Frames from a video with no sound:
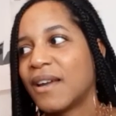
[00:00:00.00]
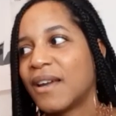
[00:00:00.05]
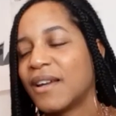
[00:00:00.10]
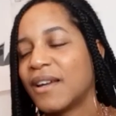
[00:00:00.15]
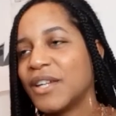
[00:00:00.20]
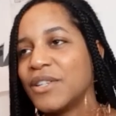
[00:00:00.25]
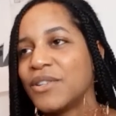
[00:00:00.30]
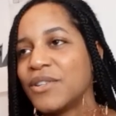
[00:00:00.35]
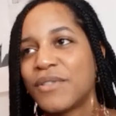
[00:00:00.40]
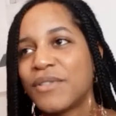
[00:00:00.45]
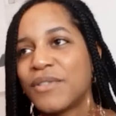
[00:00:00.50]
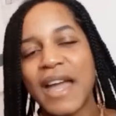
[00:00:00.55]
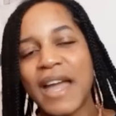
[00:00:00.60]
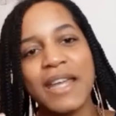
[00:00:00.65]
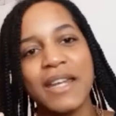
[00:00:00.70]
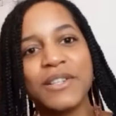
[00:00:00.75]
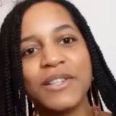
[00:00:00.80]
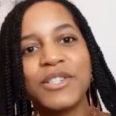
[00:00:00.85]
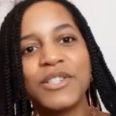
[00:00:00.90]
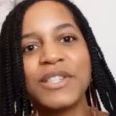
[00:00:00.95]
you know, that
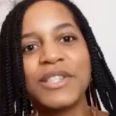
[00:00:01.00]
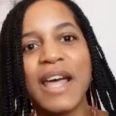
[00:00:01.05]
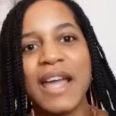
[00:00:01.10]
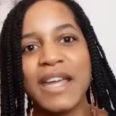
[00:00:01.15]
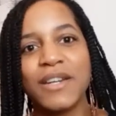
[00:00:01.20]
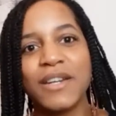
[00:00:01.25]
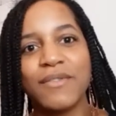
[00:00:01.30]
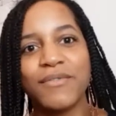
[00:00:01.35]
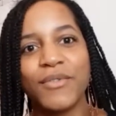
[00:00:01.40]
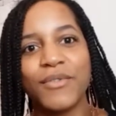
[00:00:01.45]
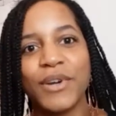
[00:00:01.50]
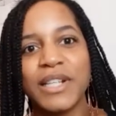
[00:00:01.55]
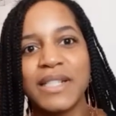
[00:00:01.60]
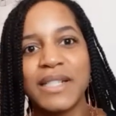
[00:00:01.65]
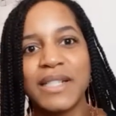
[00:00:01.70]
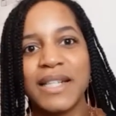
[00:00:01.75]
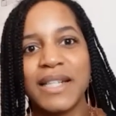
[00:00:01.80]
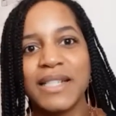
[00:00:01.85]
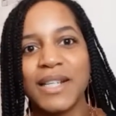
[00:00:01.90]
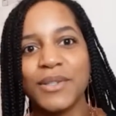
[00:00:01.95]
inner
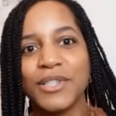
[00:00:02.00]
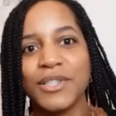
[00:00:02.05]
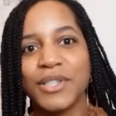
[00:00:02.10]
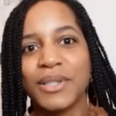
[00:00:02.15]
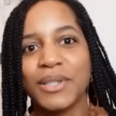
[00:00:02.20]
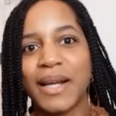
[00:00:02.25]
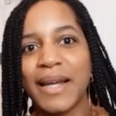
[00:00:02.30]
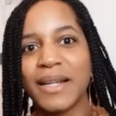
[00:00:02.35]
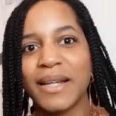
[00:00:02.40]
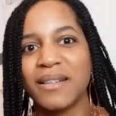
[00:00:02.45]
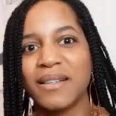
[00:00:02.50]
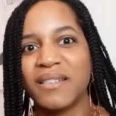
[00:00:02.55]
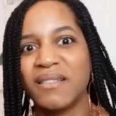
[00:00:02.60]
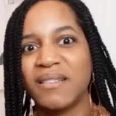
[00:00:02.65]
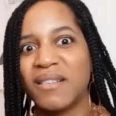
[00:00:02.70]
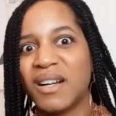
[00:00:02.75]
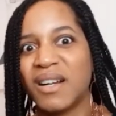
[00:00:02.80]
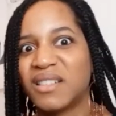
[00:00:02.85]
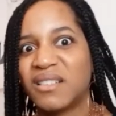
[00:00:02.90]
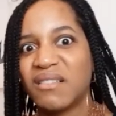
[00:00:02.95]
voice that tells you like, oh,
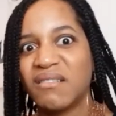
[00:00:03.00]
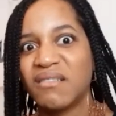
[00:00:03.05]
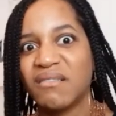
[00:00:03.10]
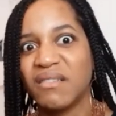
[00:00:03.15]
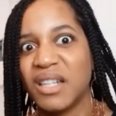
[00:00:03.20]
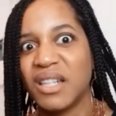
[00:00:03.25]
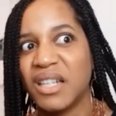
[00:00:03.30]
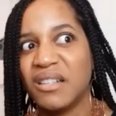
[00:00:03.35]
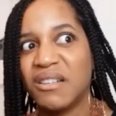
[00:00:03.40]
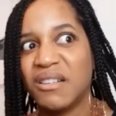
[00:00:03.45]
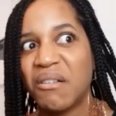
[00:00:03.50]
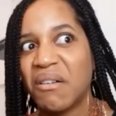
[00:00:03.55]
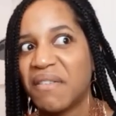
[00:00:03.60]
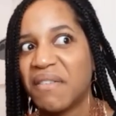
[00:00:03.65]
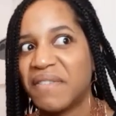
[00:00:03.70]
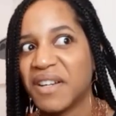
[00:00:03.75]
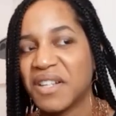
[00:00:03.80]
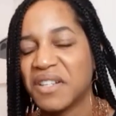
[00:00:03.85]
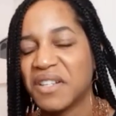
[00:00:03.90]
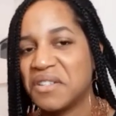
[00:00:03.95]
I don't really know if
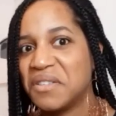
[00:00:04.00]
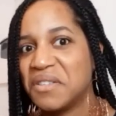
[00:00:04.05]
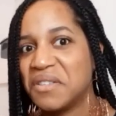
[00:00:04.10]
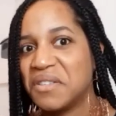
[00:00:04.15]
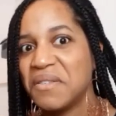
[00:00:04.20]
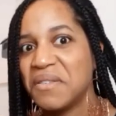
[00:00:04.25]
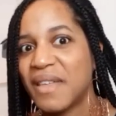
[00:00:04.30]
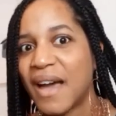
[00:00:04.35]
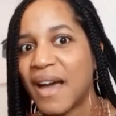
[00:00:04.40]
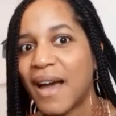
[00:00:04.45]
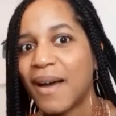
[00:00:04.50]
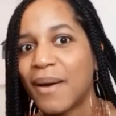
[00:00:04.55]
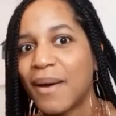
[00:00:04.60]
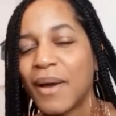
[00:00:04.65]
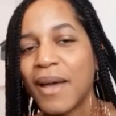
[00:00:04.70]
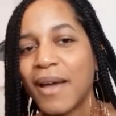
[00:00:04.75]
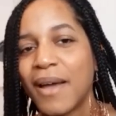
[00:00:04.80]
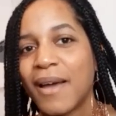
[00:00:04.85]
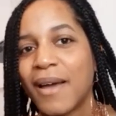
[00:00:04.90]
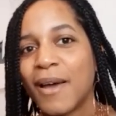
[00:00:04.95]
I can do that.
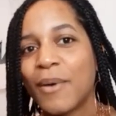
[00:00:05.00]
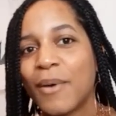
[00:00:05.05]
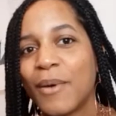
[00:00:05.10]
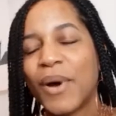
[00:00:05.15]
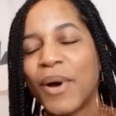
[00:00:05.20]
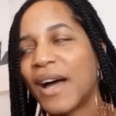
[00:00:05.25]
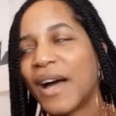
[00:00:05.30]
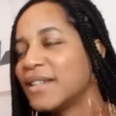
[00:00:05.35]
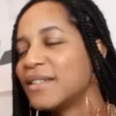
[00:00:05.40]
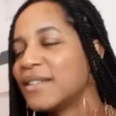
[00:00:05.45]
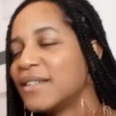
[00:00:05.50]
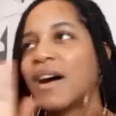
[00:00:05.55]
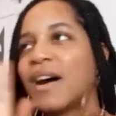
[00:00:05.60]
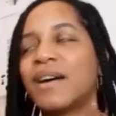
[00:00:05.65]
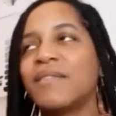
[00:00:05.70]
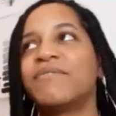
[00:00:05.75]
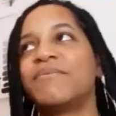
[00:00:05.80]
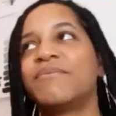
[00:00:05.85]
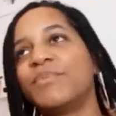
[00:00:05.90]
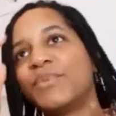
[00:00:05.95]
But
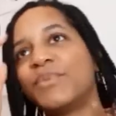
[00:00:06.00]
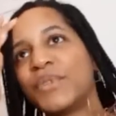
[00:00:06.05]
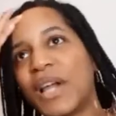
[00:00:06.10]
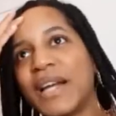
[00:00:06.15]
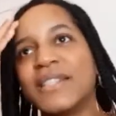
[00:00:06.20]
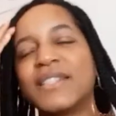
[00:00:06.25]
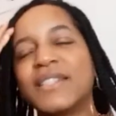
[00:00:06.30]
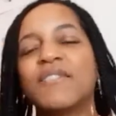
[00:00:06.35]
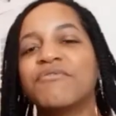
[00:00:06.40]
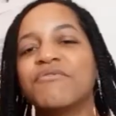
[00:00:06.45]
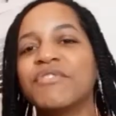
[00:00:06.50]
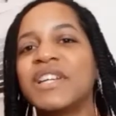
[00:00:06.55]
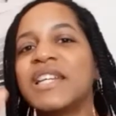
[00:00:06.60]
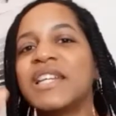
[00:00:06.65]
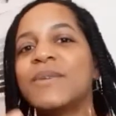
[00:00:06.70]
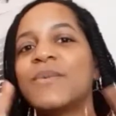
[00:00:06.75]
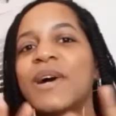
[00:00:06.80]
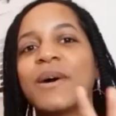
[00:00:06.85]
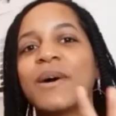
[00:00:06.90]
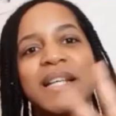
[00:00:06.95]
I've like done really
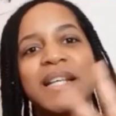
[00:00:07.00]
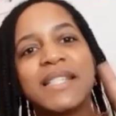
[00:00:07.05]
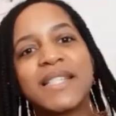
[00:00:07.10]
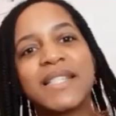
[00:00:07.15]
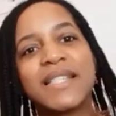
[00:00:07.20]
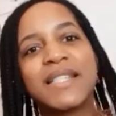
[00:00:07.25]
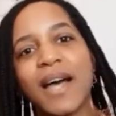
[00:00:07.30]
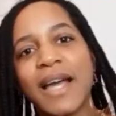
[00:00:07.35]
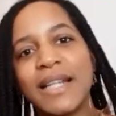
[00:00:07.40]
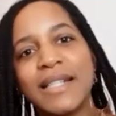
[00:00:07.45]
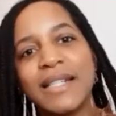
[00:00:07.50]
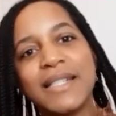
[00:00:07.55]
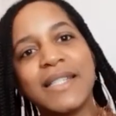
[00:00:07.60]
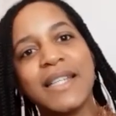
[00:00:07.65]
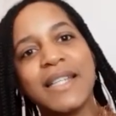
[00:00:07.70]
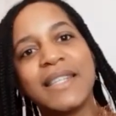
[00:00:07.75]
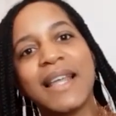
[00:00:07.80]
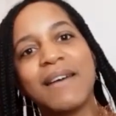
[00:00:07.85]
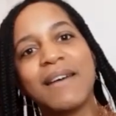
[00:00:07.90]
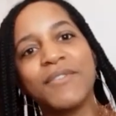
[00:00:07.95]
well at
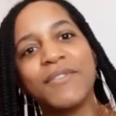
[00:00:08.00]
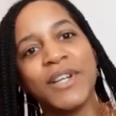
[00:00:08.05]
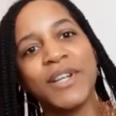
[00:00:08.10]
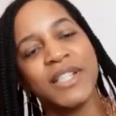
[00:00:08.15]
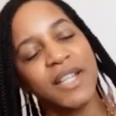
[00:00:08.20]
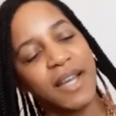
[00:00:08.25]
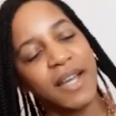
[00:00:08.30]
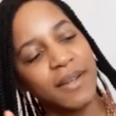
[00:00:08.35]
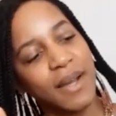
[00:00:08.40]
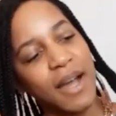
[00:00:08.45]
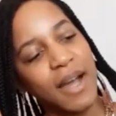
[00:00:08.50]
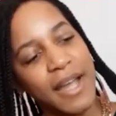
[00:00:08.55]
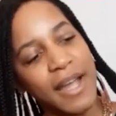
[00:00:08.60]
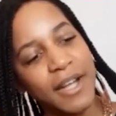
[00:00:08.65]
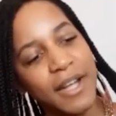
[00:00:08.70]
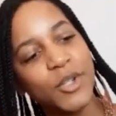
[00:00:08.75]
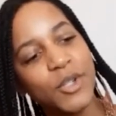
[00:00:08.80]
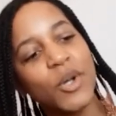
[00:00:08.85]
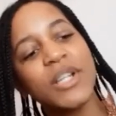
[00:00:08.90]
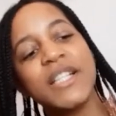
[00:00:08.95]
silencing that voice. I
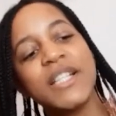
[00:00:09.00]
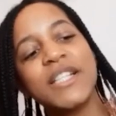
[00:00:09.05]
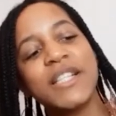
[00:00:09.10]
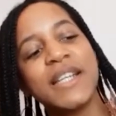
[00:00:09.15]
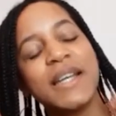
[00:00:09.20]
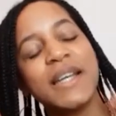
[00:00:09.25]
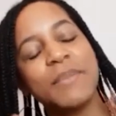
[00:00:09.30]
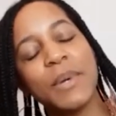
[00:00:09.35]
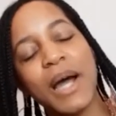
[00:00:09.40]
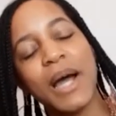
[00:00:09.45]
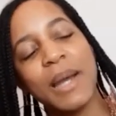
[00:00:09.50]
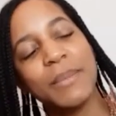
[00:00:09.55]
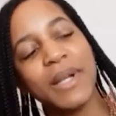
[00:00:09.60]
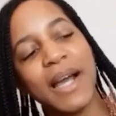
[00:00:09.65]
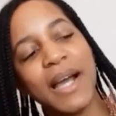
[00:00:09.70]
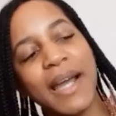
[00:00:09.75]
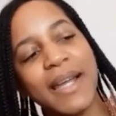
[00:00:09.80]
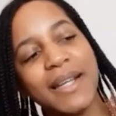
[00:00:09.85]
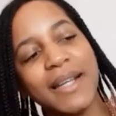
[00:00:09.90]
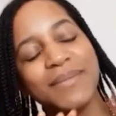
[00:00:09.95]
acknowledge it, but I'm
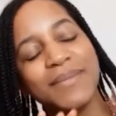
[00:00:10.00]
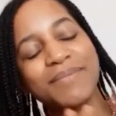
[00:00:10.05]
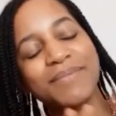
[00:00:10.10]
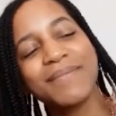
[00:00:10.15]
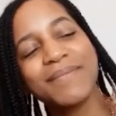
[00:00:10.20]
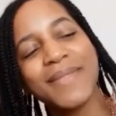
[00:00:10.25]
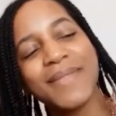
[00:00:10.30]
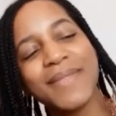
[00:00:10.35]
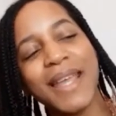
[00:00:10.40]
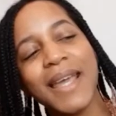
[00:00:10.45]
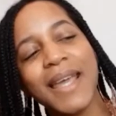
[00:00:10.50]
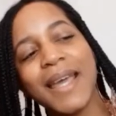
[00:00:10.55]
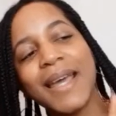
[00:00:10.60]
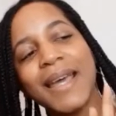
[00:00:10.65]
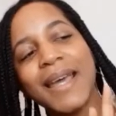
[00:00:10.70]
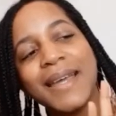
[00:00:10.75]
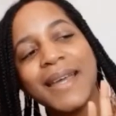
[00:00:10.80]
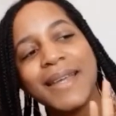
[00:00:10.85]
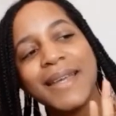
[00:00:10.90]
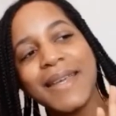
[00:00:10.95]
like,
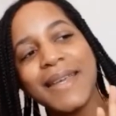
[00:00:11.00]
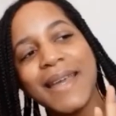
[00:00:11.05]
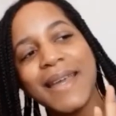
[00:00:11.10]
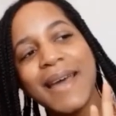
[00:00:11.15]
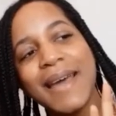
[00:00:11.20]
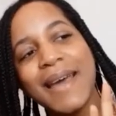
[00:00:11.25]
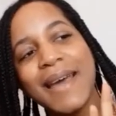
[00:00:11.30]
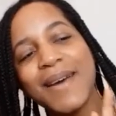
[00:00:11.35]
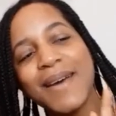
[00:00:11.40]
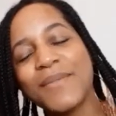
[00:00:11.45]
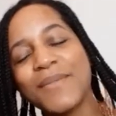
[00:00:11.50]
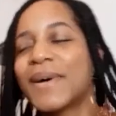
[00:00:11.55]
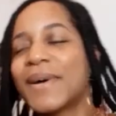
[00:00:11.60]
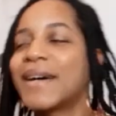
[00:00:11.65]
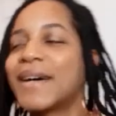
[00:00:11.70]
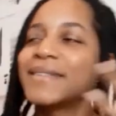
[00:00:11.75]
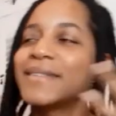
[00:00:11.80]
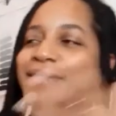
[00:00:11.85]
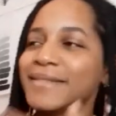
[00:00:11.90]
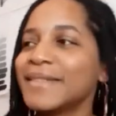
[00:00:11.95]
yeah,
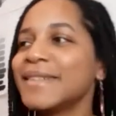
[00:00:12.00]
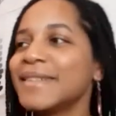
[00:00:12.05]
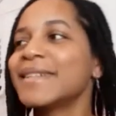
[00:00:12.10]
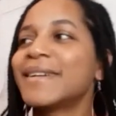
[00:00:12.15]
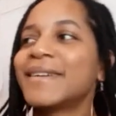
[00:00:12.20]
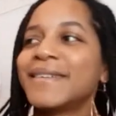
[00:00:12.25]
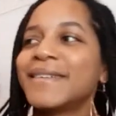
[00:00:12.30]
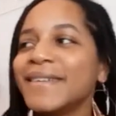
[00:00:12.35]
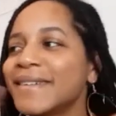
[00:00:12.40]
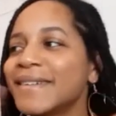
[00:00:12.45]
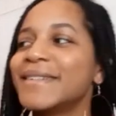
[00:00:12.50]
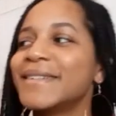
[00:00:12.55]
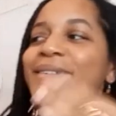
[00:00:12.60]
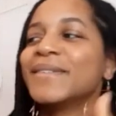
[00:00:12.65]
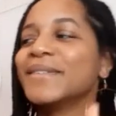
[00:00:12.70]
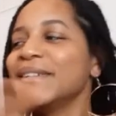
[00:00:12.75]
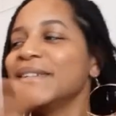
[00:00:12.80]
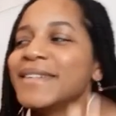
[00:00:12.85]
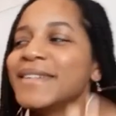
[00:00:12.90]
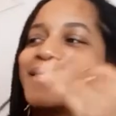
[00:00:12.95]
but you know, you could do
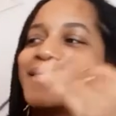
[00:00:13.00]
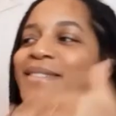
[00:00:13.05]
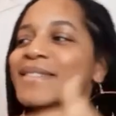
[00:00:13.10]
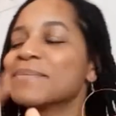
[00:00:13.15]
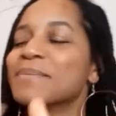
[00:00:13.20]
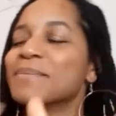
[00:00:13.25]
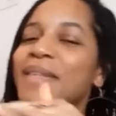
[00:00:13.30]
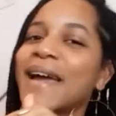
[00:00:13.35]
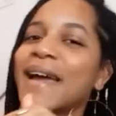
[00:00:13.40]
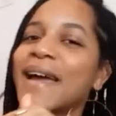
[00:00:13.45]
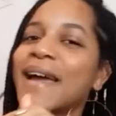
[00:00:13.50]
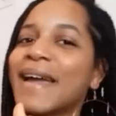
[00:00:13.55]
it. You could do some things.